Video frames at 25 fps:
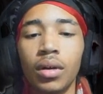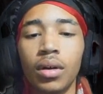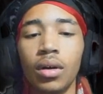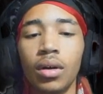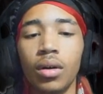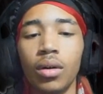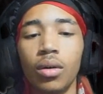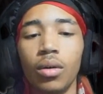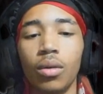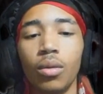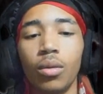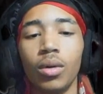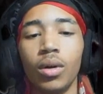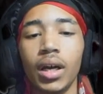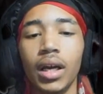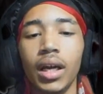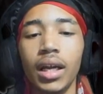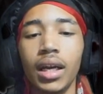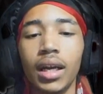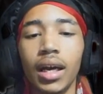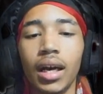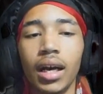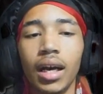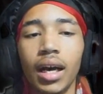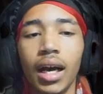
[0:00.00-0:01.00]
What?
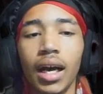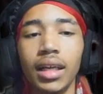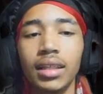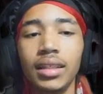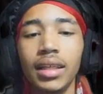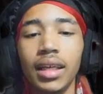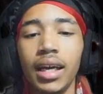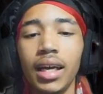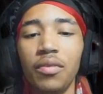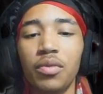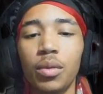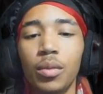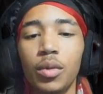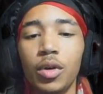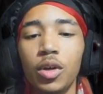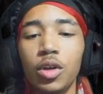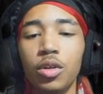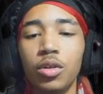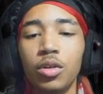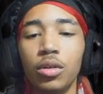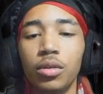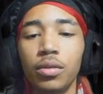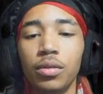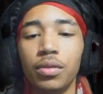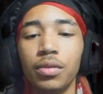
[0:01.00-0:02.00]
I didn't even
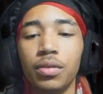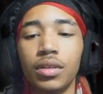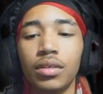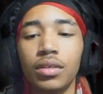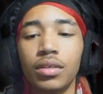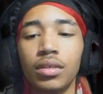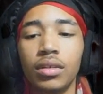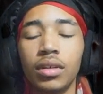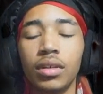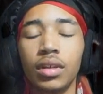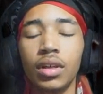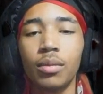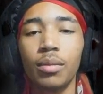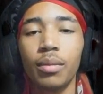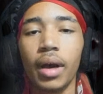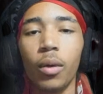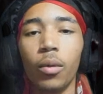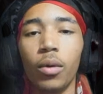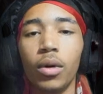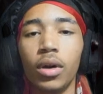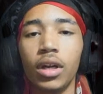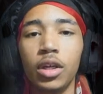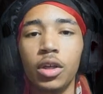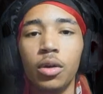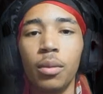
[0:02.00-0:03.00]
move. You might want
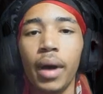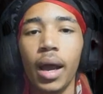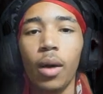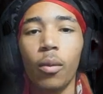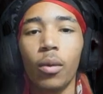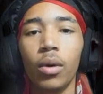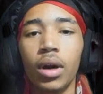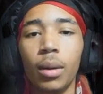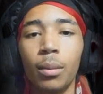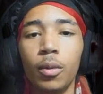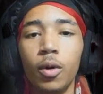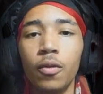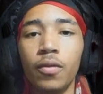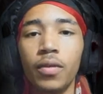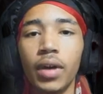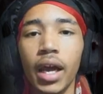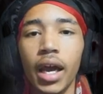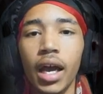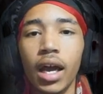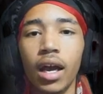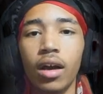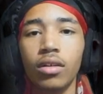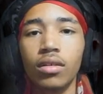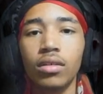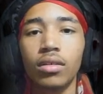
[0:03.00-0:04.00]
you might want to move now.
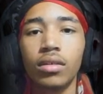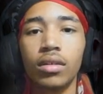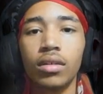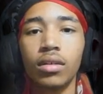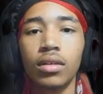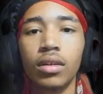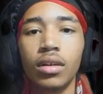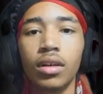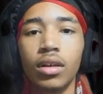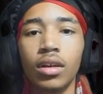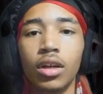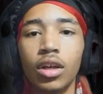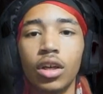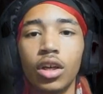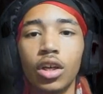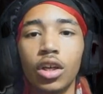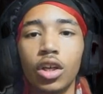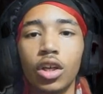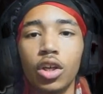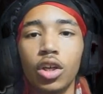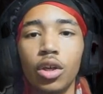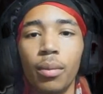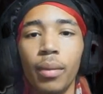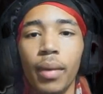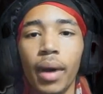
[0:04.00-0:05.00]
You might
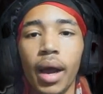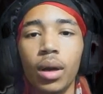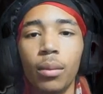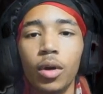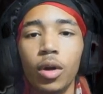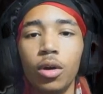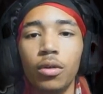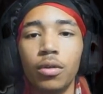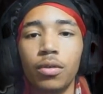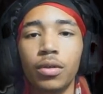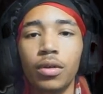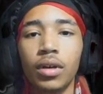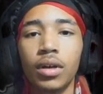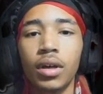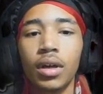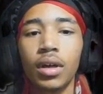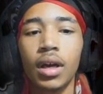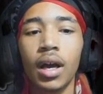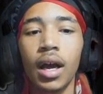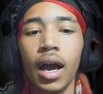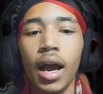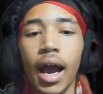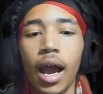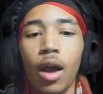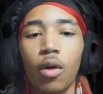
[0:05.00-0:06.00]
want to move.
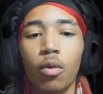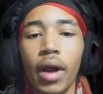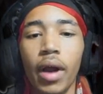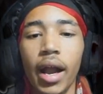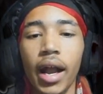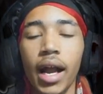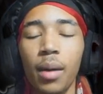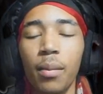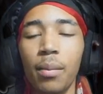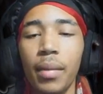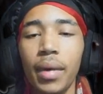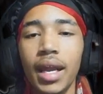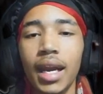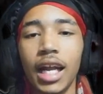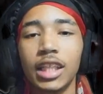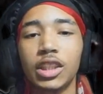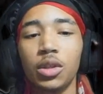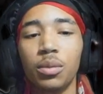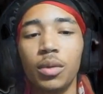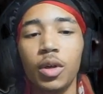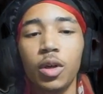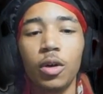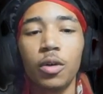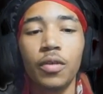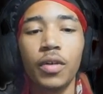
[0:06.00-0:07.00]
I recommend that you
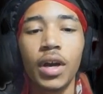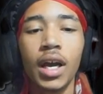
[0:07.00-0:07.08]
move.